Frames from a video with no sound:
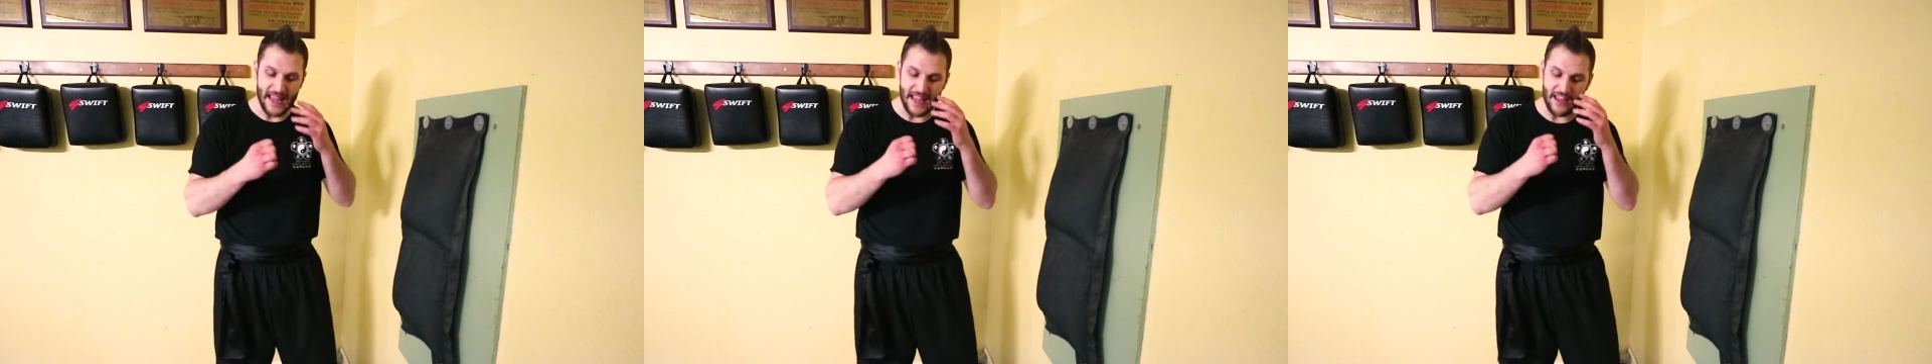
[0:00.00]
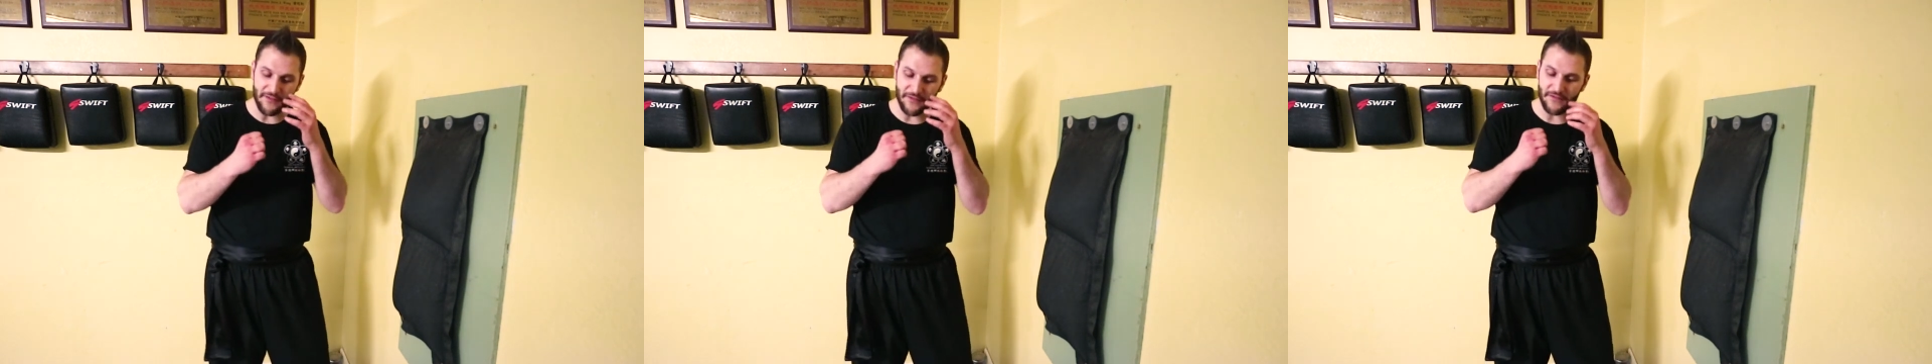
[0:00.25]

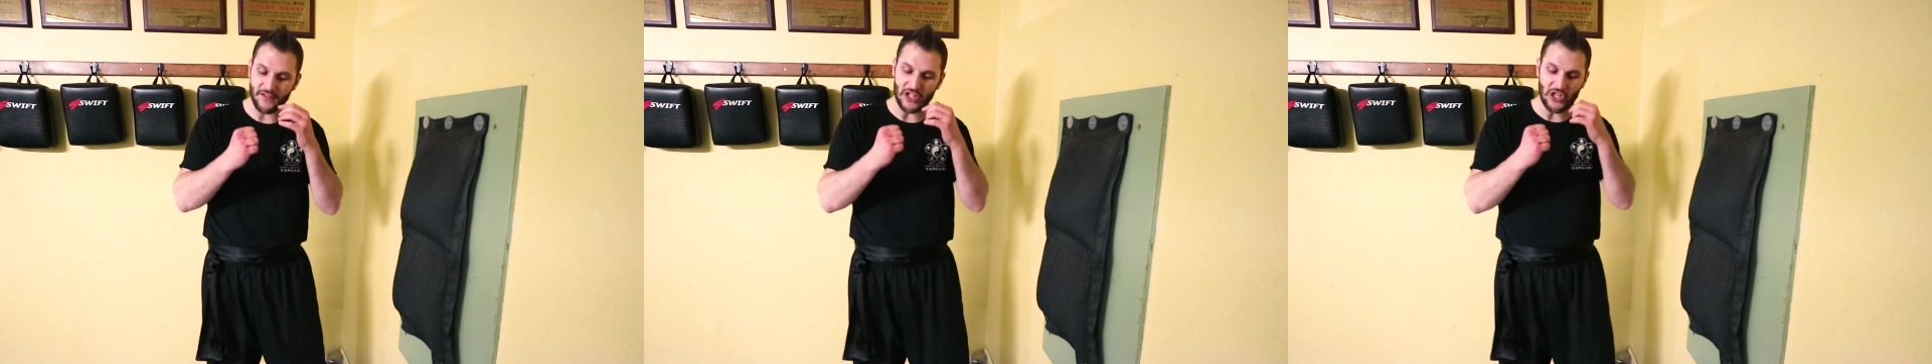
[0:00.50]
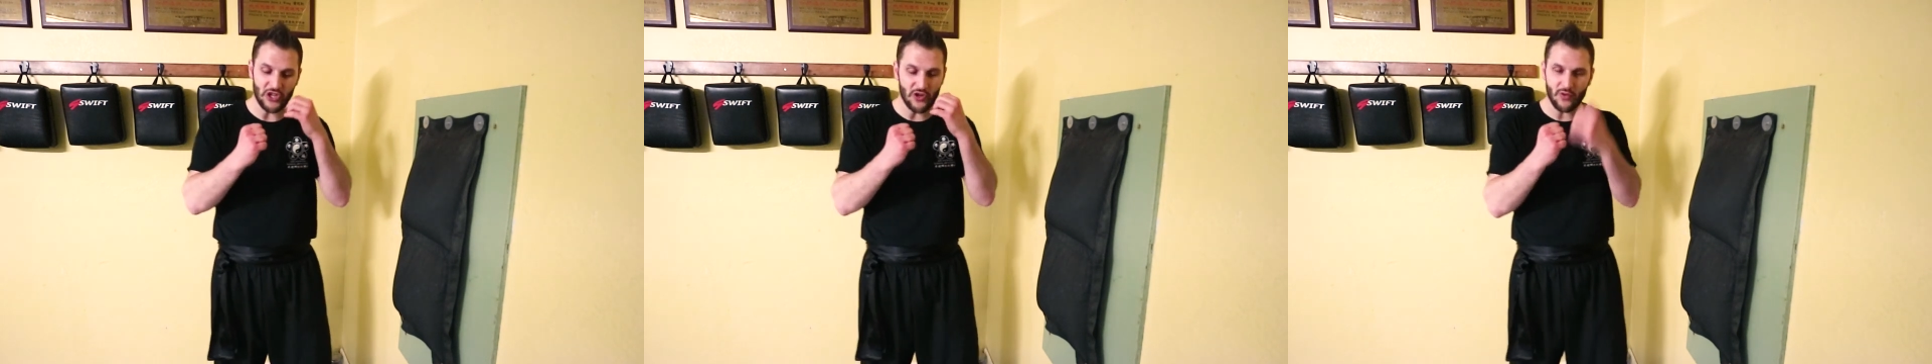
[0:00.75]
If
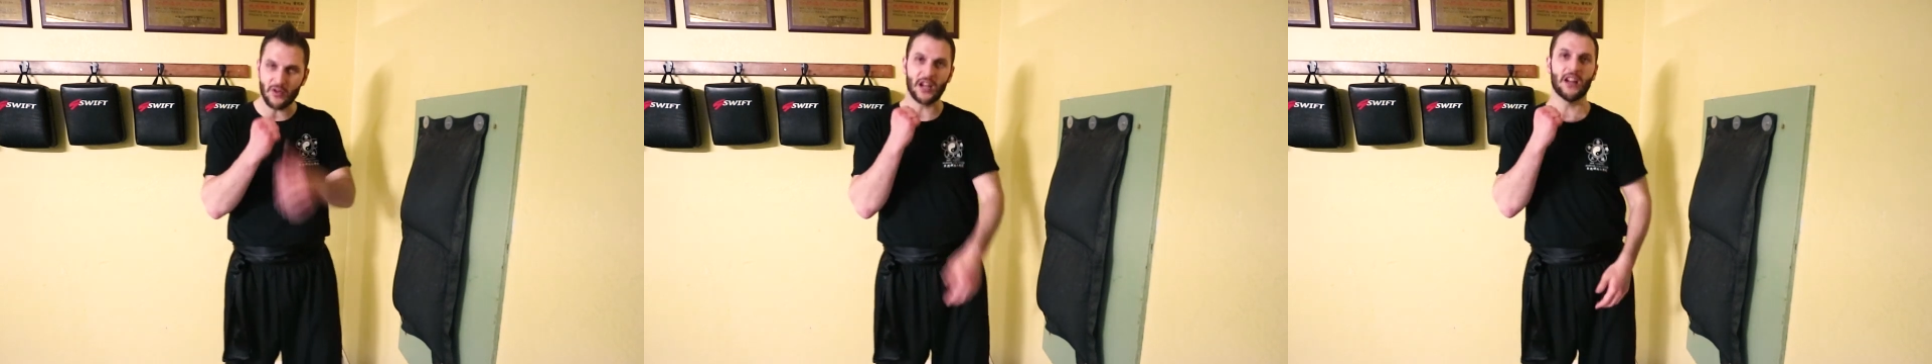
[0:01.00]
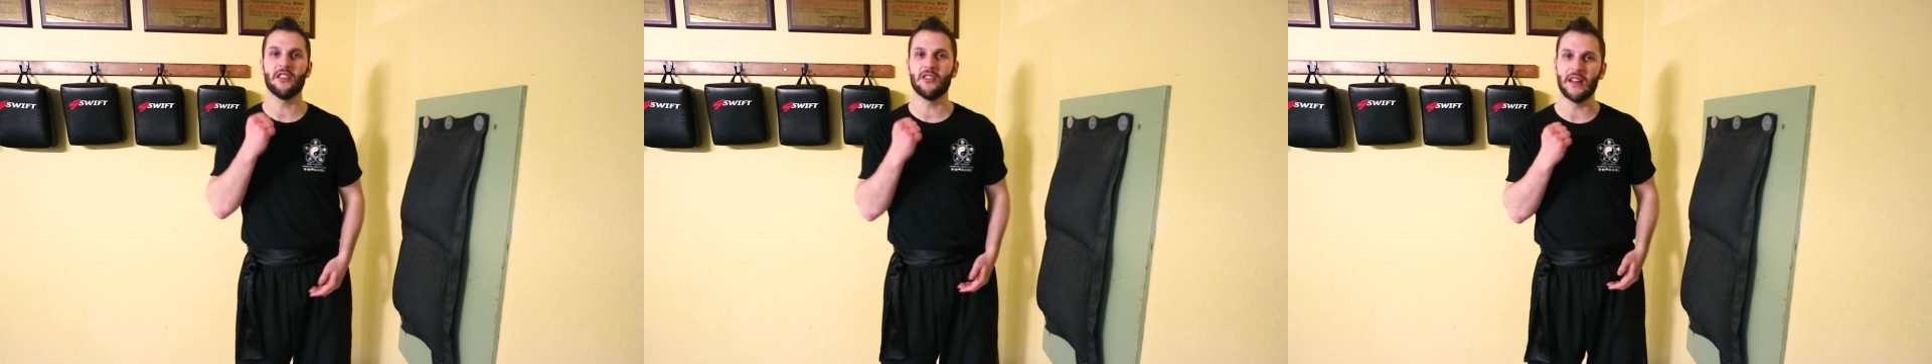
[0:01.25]
you
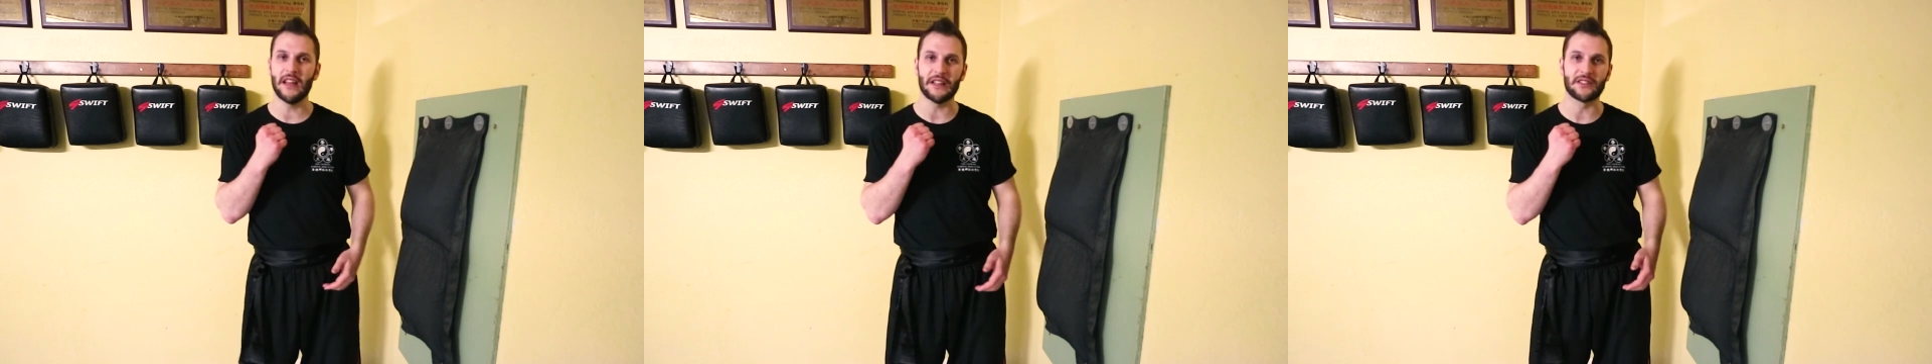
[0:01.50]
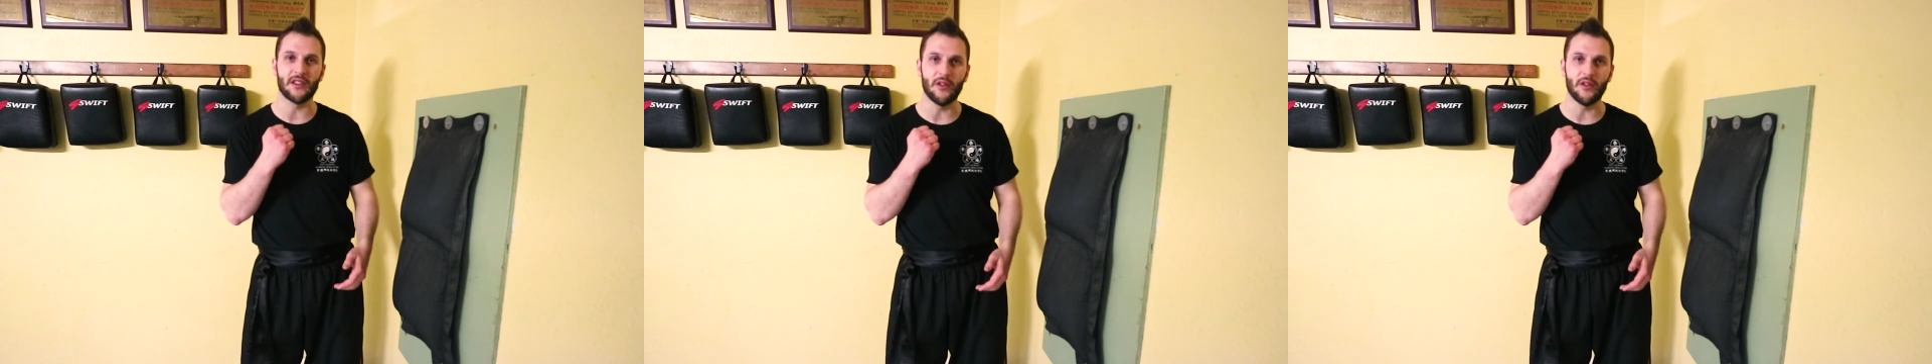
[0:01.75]
cut your hands